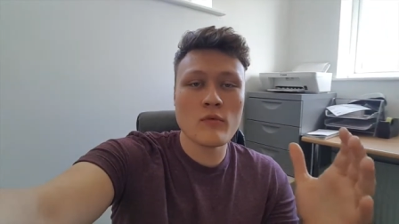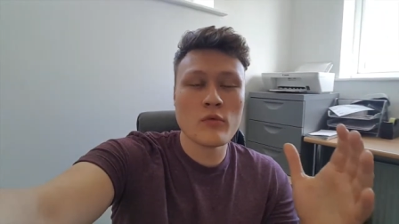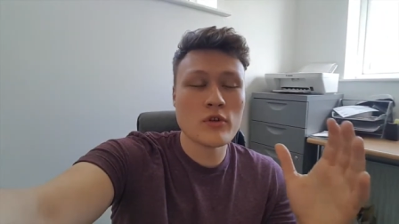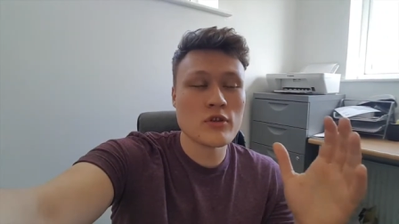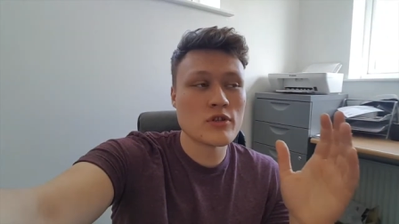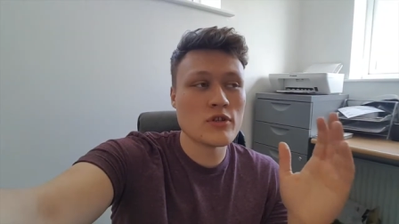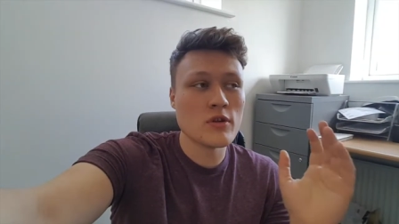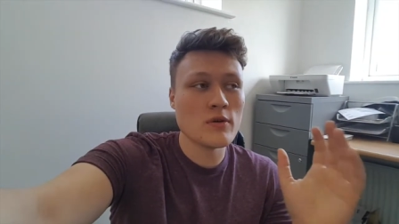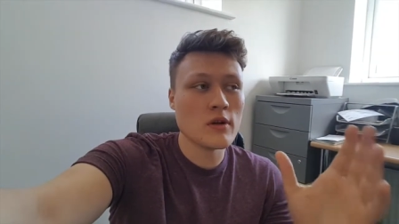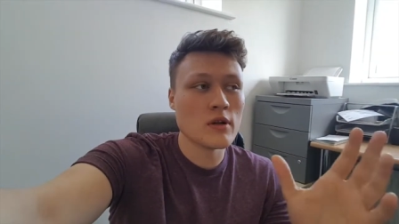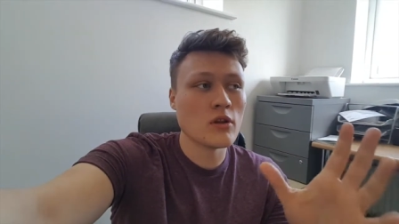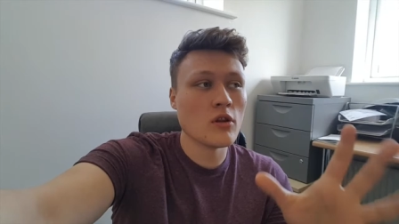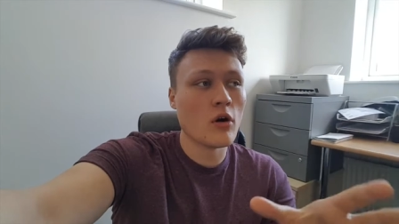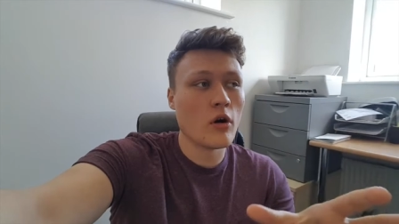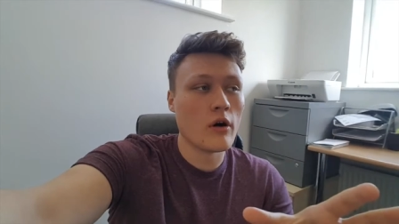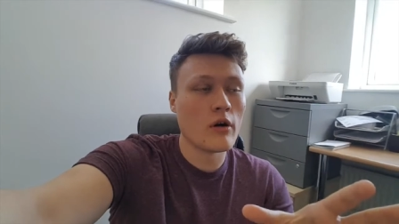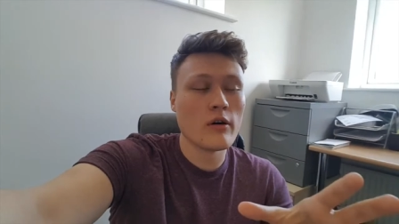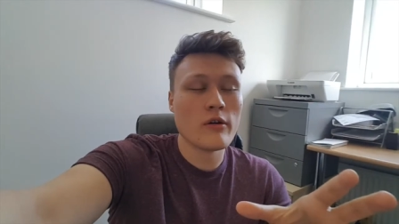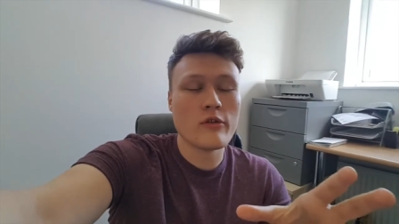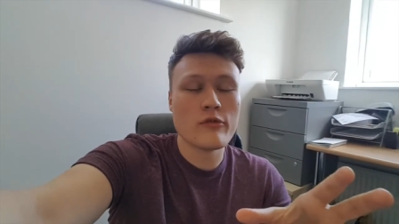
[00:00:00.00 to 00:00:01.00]
was doing a
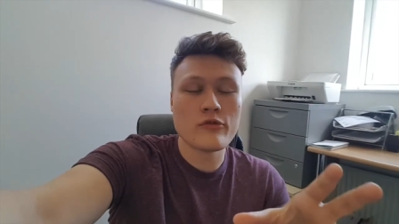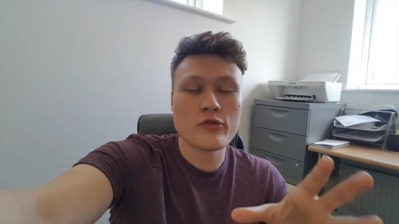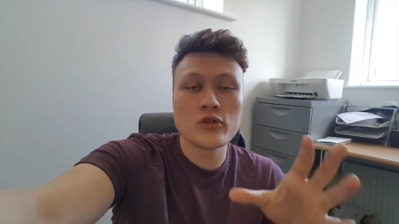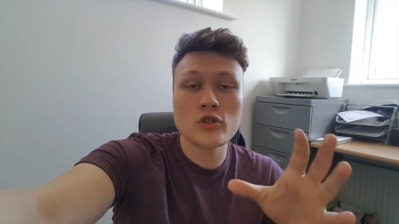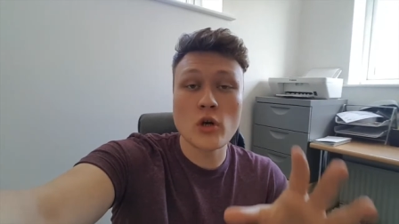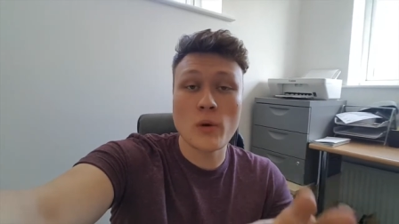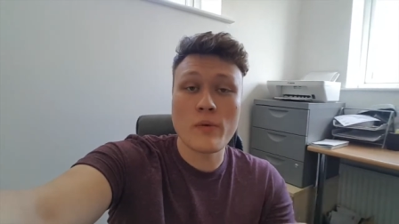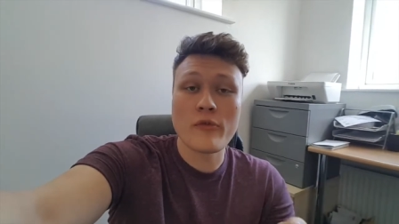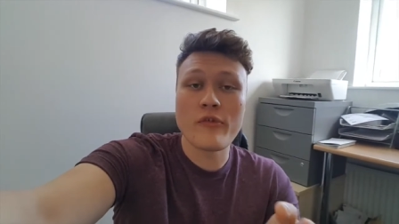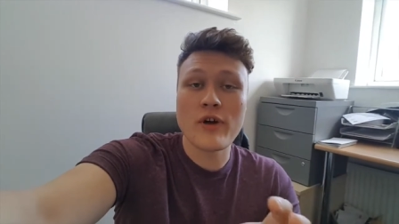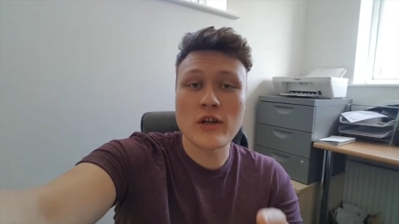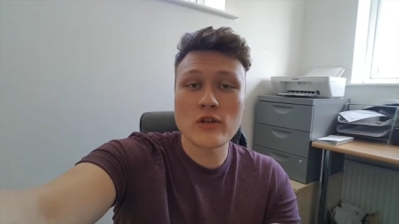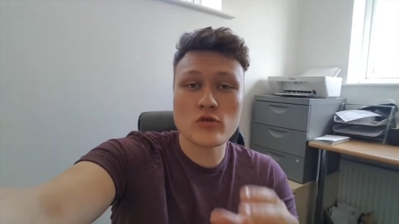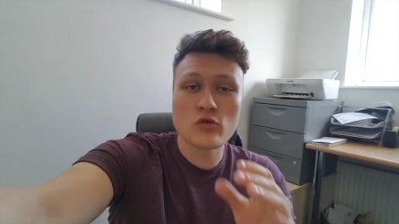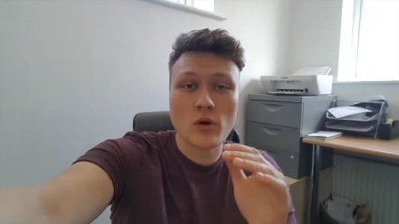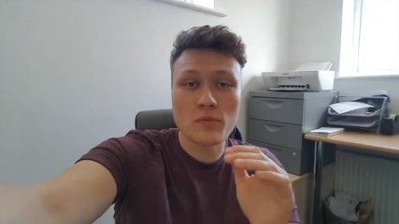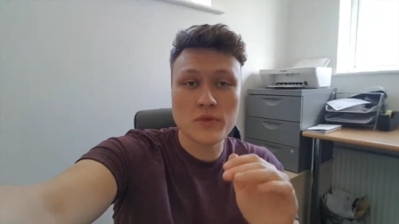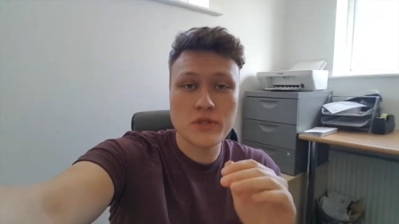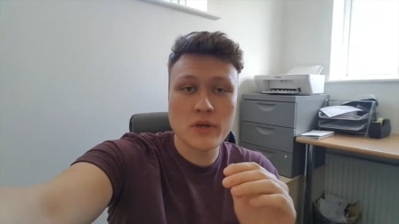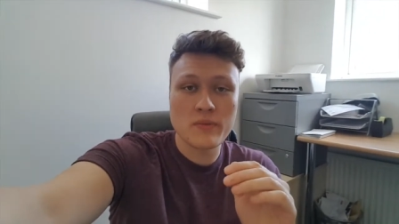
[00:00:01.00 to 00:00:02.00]
lot of Shopify
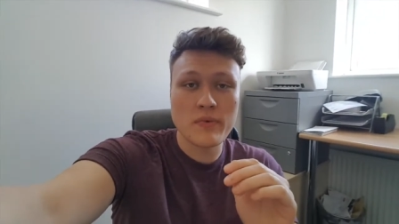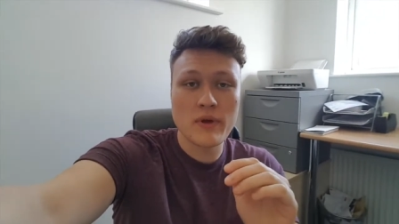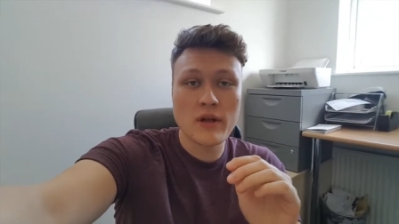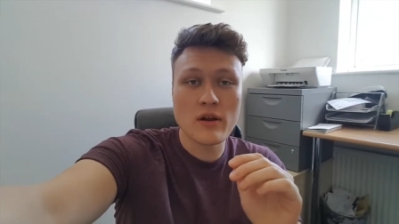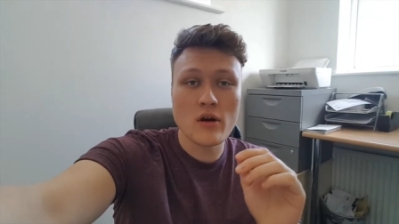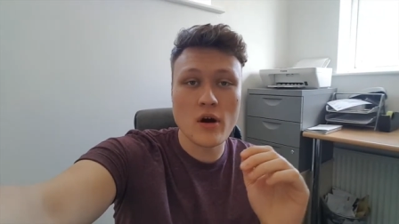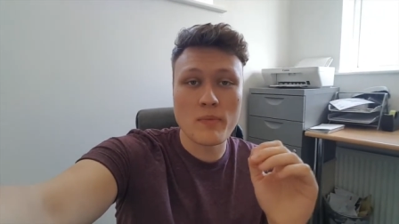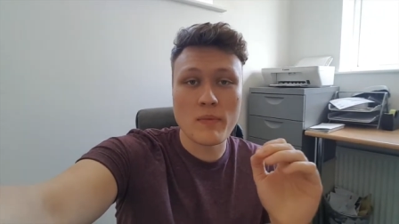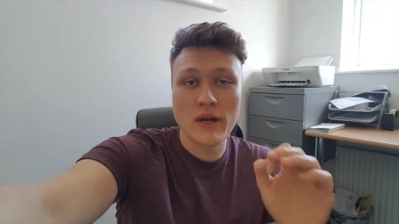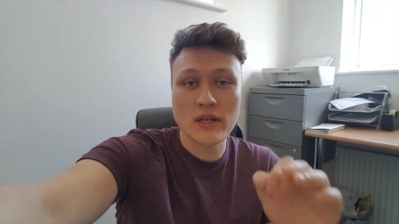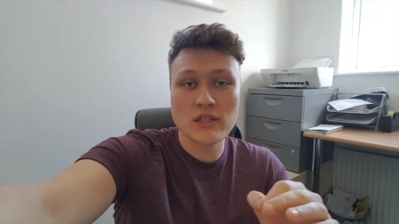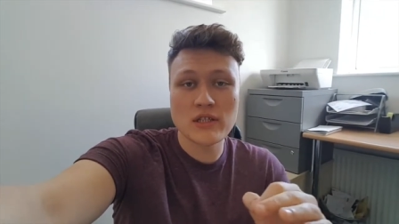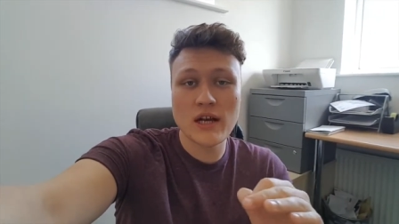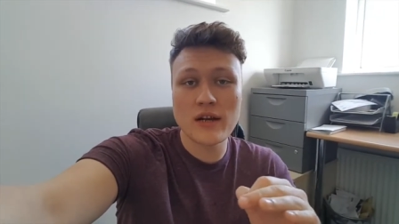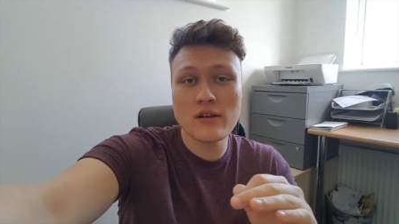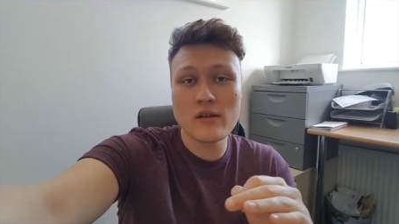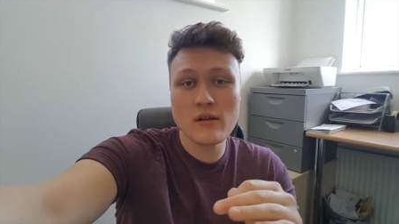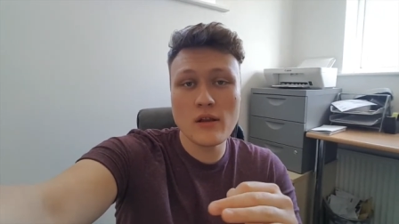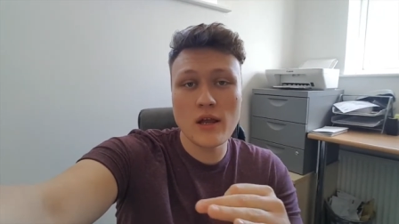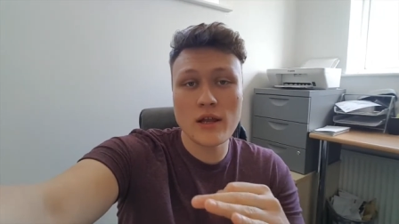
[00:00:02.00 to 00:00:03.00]
dropshipping on my
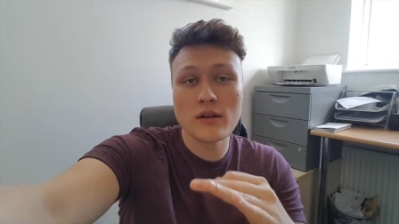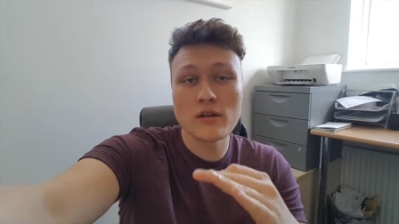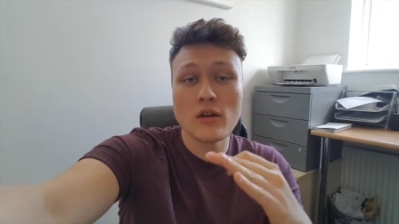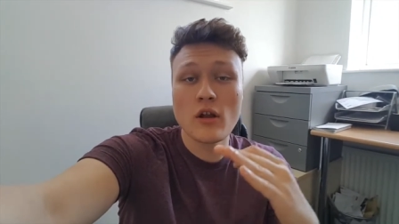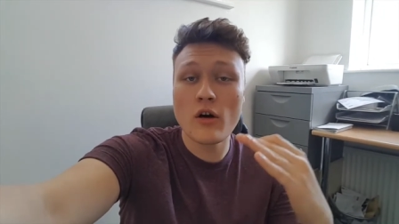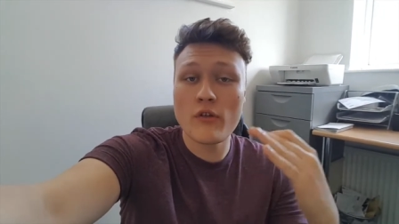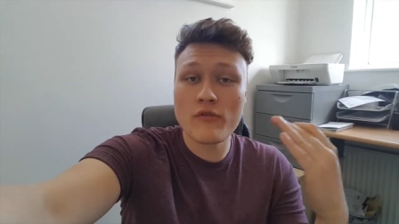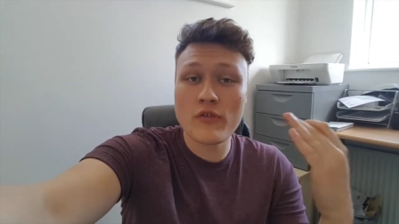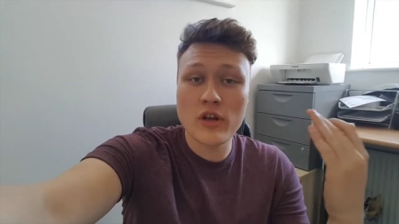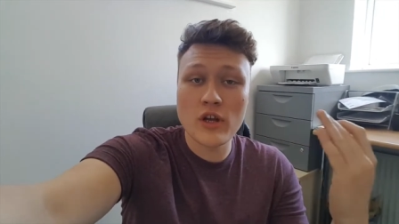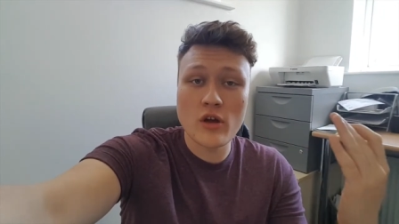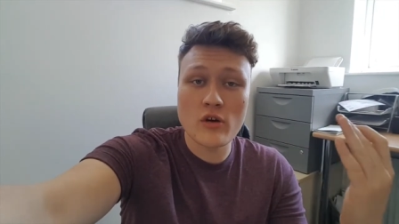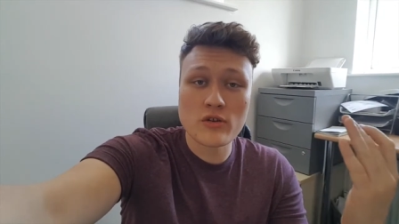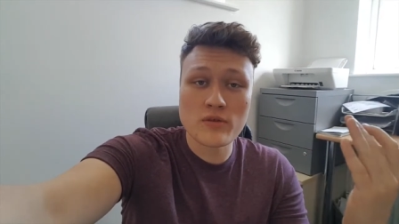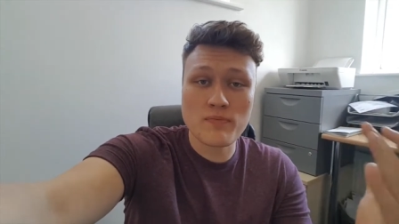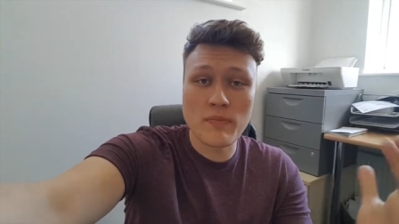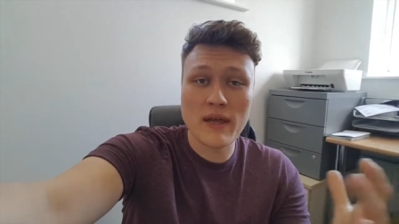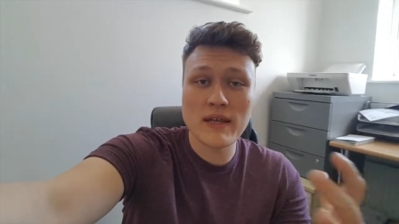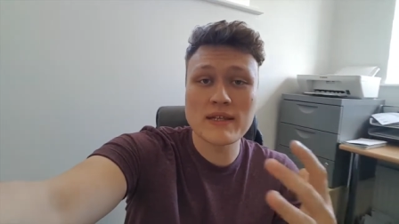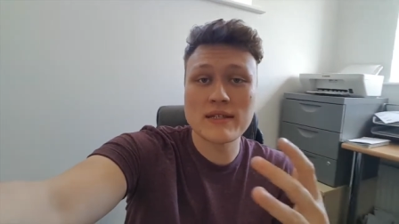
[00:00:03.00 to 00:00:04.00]
channel and a lot of
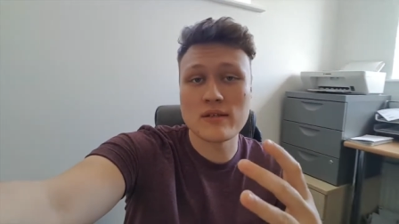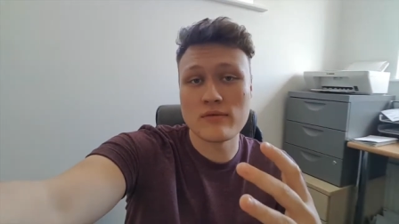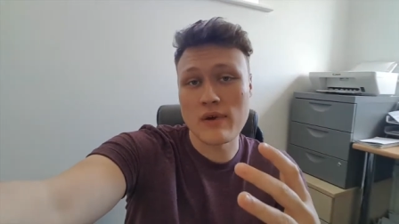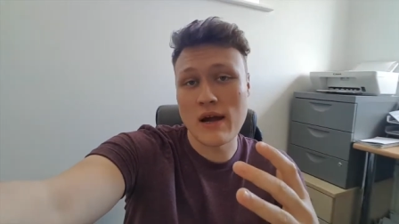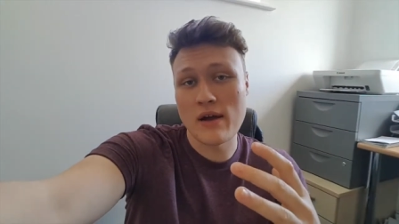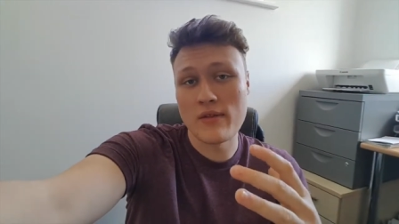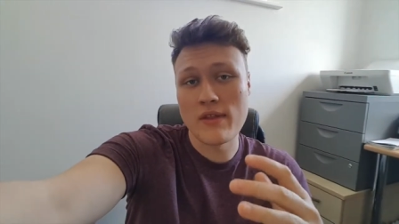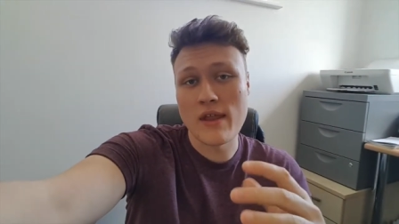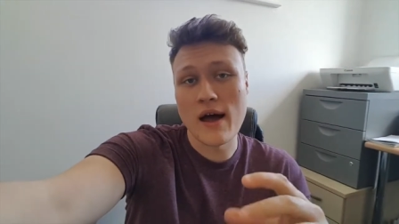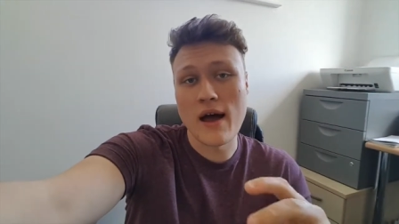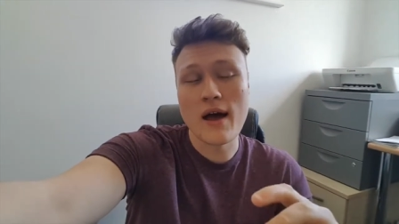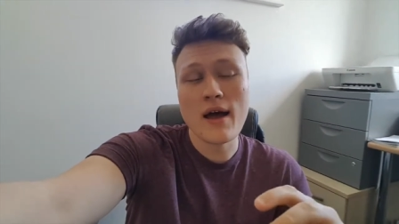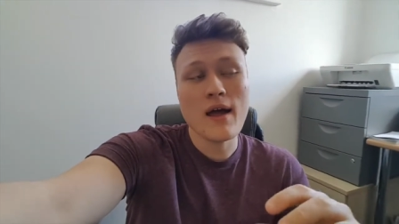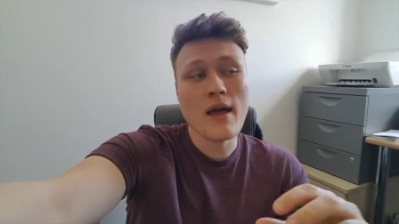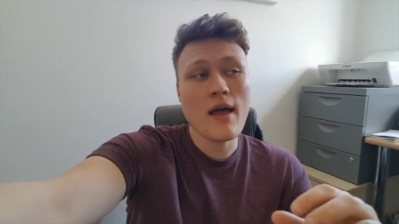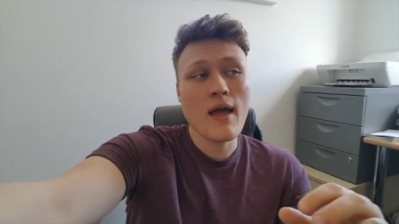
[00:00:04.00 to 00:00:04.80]
videos based around that.